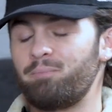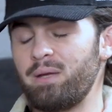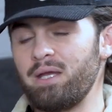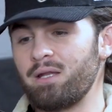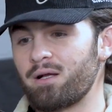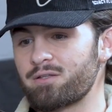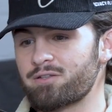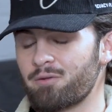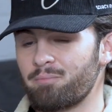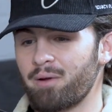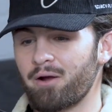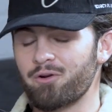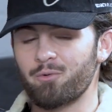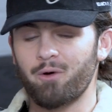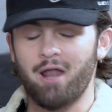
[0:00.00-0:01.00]
peanuts
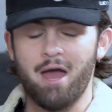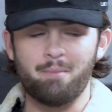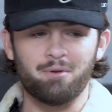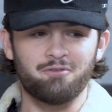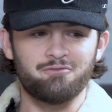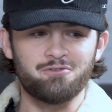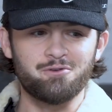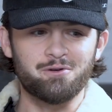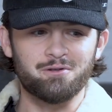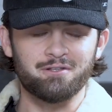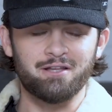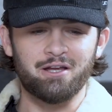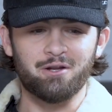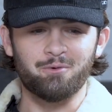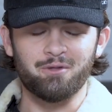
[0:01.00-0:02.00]
compared to what happened a few years
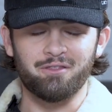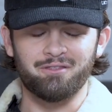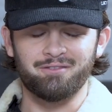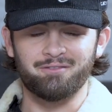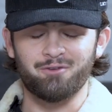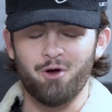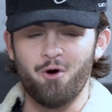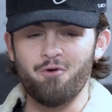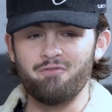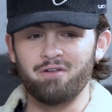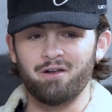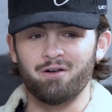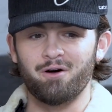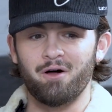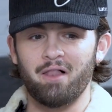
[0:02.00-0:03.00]
later with COVID
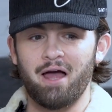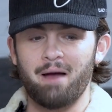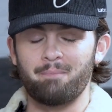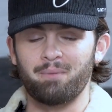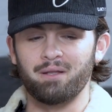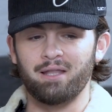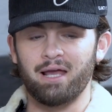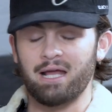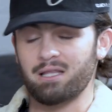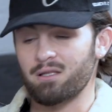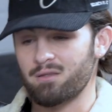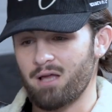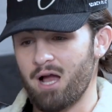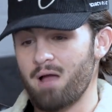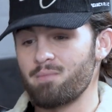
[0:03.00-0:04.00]
and all that. But, like, at the
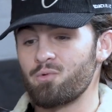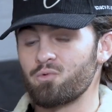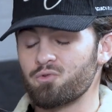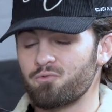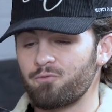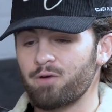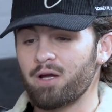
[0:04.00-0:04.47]
time, it was